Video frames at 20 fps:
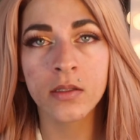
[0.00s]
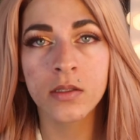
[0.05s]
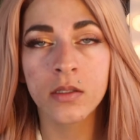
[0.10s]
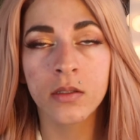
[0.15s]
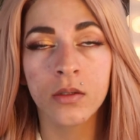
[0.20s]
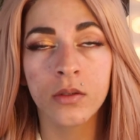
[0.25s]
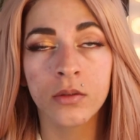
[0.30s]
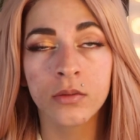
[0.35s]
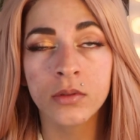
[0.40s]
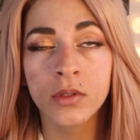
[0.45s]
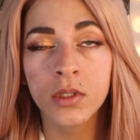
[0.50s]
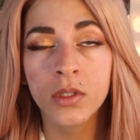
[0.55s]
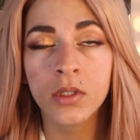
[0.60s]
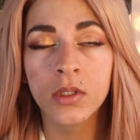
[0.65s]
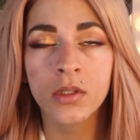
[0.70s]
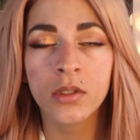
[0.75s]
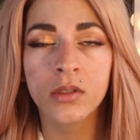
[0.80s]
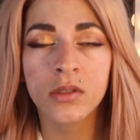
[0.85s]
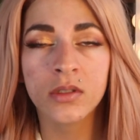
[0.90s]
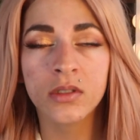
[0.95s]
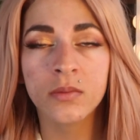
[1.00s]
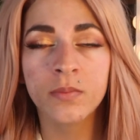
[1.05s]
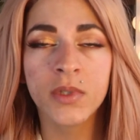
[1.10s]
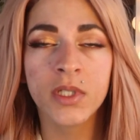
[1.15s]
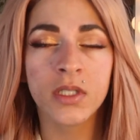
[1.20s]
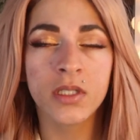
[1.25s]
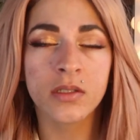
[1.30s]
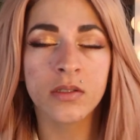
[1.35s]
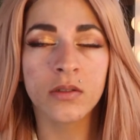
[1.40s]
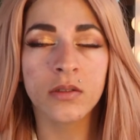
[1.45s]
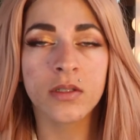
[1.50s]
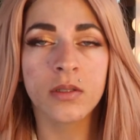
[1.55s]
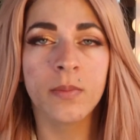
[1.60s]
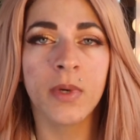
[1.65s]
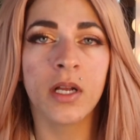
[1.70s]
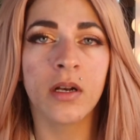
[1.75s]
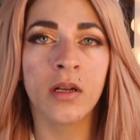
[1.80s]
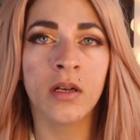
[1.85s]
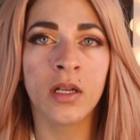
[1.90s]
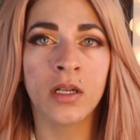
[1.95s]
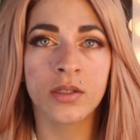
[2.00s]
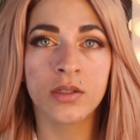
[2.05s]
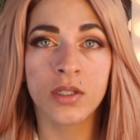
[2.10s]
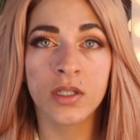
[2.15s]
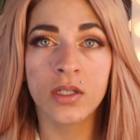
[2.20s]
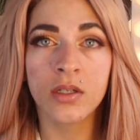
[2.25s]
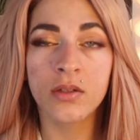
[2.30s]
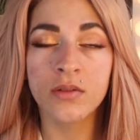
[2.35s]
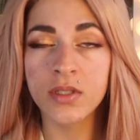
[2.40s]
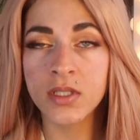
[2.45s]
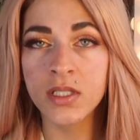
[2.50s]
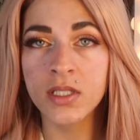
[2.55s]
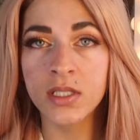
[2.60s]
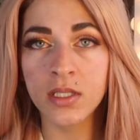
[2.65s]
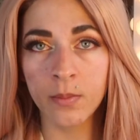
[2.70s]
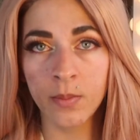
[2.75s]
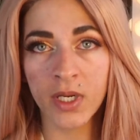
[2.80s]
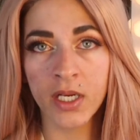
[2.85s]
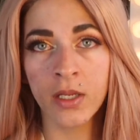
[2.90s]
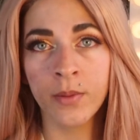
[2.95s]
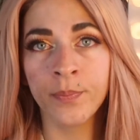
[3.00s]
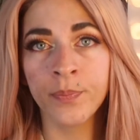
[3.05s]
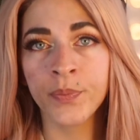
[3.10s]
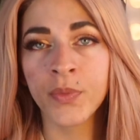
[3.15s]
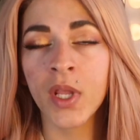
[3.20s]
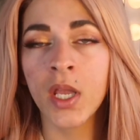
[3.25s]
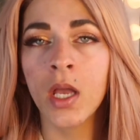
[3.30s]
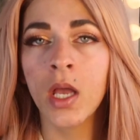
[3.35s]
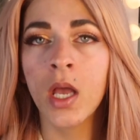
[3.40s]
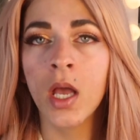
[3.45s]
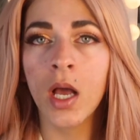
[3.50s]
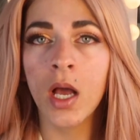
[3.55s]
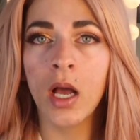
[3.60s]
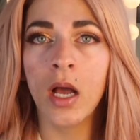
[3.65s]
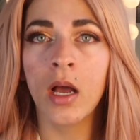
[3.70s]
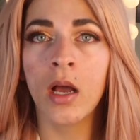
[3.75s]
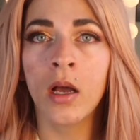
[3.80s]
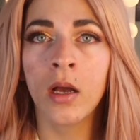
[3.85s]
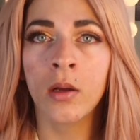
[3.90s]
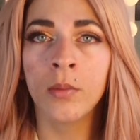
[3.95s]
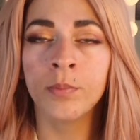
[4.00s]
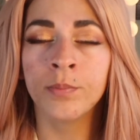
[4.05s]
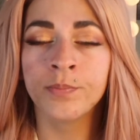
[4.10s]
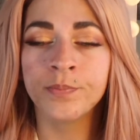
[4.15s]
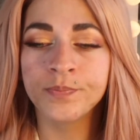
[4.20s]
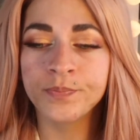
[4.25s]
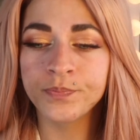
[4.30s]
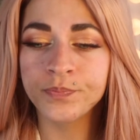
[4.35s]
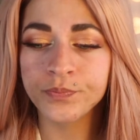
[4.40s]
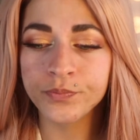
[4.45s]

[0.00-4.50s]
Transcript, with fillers: So I'll be an adult about it and actually go see somebody. Um,